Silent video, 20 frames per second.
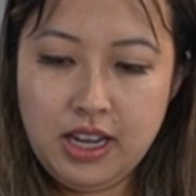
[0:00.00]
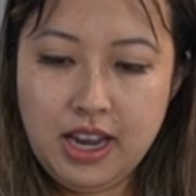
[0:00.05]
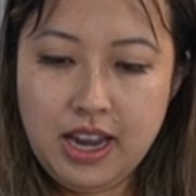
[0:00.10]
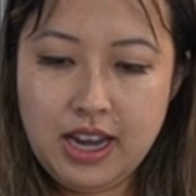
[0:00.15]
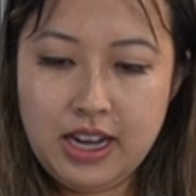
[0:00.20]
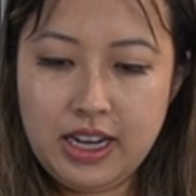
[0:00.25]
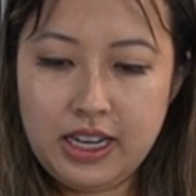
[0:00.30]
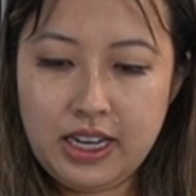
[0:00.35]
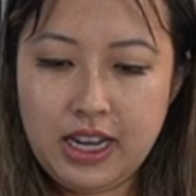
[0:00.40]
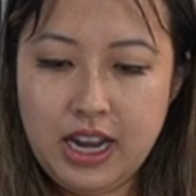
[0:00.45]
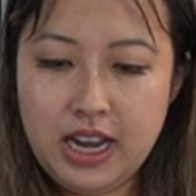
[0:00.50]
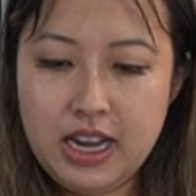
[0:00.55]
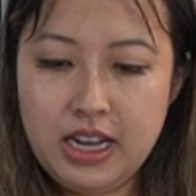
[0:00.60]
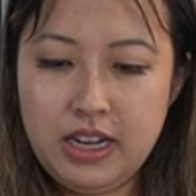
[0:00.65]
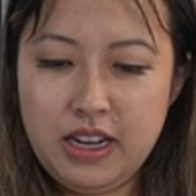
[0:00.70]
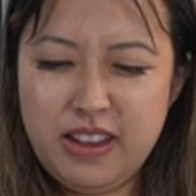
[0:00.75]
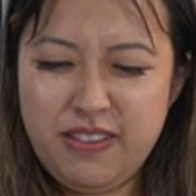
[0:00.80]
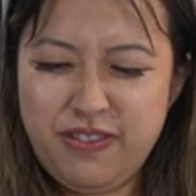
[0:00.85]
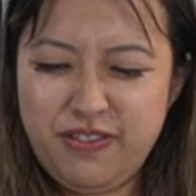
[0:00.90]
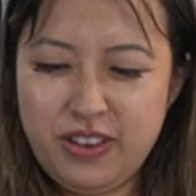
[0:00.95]
and it's
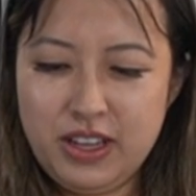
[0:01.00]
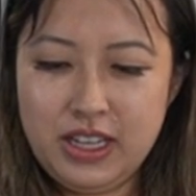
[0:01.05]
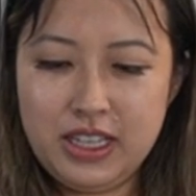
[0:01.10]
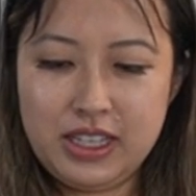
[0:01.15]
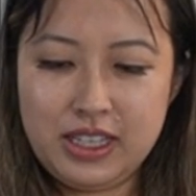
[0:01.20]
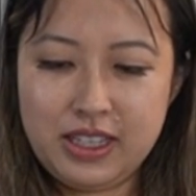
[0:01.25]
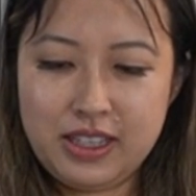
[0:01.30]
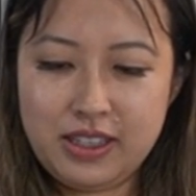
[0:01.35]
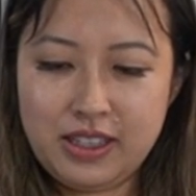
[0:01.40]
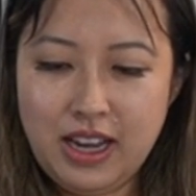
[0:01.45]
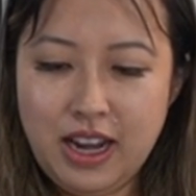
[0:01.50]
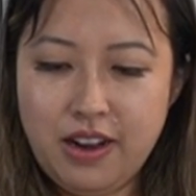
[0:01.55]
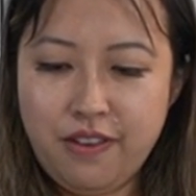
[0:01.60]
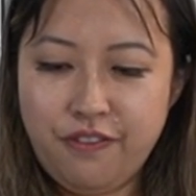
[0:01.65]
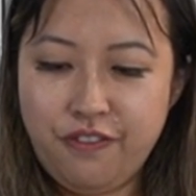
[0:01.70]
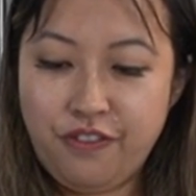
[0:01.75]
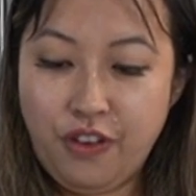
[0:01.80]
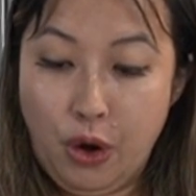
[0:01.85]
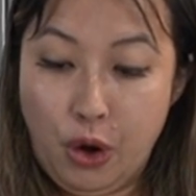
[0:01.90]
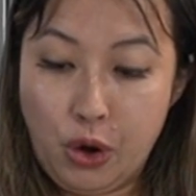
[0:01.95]
kind of
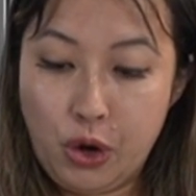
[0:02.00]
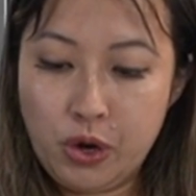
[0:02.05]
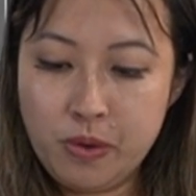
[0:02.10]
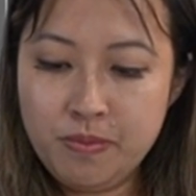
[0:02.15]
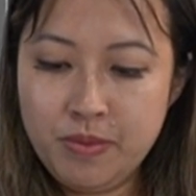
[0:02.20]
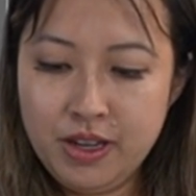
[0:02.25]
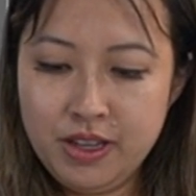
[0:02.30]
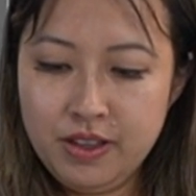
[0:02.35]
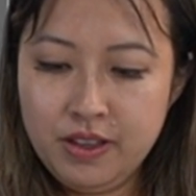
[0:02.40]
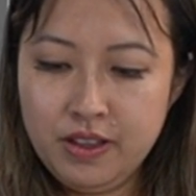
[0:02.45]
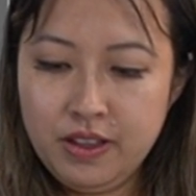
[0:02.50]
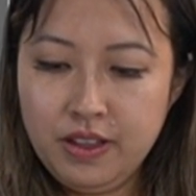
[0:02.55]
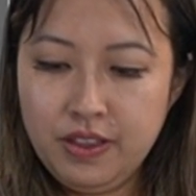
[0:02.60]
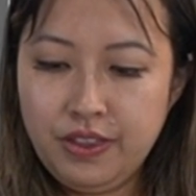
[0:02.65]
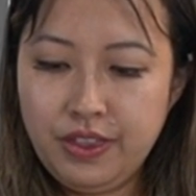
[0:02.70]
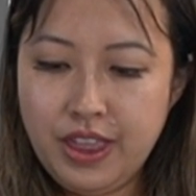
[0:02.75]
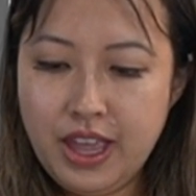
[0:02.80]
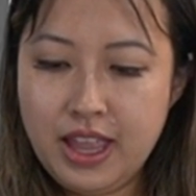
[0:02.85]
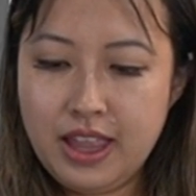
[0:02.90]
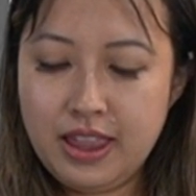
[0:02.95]
firm,
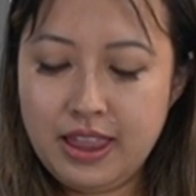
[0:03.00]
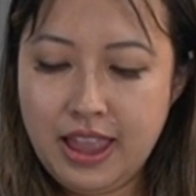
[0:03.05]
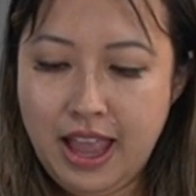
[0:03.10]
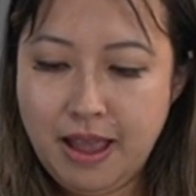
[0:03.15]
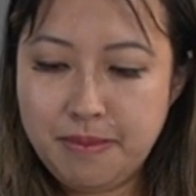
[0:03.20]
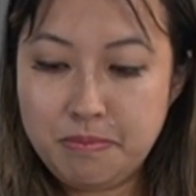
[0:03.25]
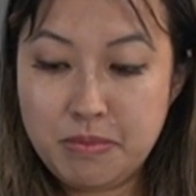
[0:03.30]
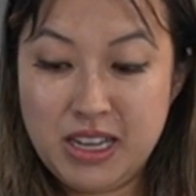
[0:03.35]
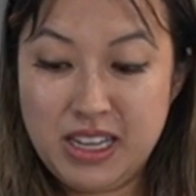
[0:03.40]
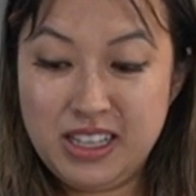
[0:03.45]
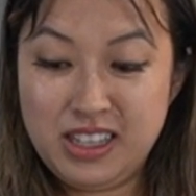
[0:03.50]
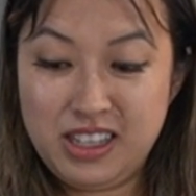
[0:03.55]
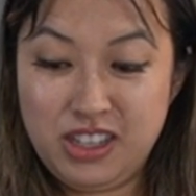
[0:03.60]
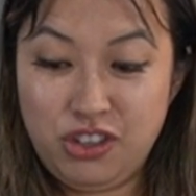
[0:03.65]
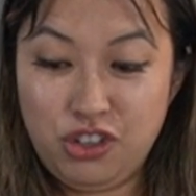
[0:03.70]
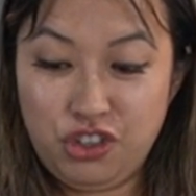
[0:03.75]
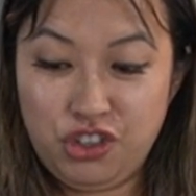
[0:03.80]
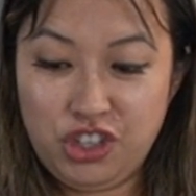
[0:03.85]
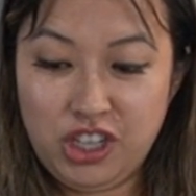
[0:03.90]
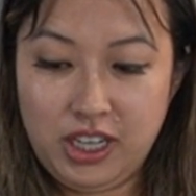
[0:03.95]
then that
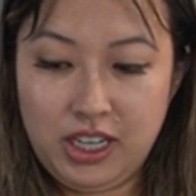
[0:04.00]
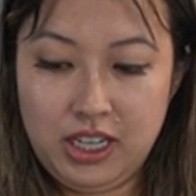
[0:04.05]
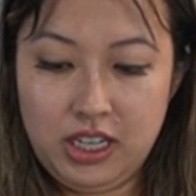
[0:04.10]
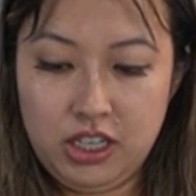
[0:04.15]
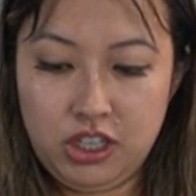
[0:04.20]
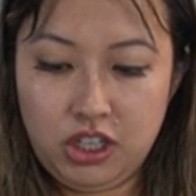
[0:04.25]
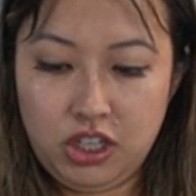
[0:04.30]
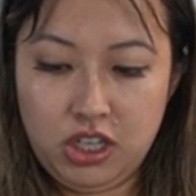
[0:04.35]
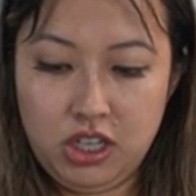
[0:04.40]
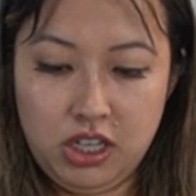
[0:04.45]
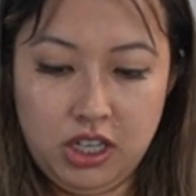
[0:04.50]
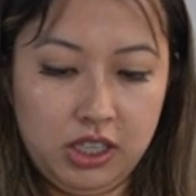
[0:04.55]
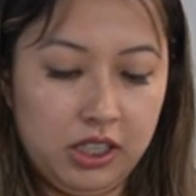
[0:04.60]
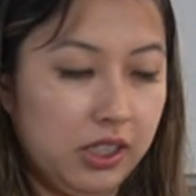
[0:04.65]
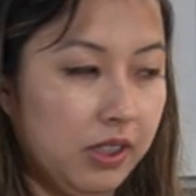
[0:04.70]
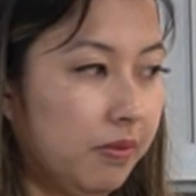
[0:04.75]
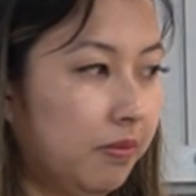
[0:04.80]
means your chicken is cooked.